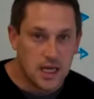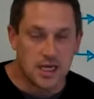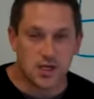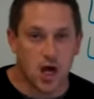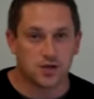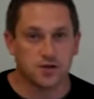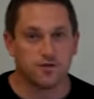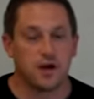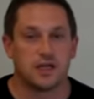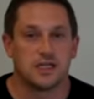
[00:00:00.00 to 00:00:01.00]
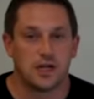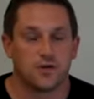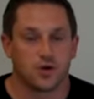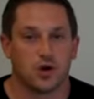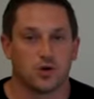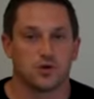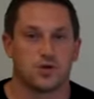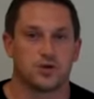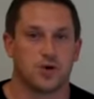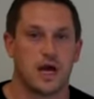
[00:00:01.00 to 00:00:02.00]
it's also fairly difficult
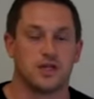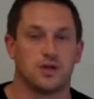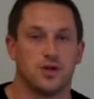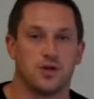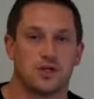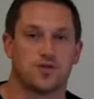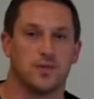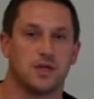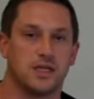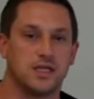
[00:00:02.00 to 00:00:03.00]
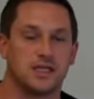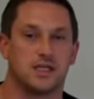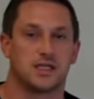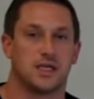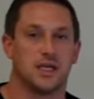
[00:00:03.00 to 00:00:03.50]
to try to do this from a distance,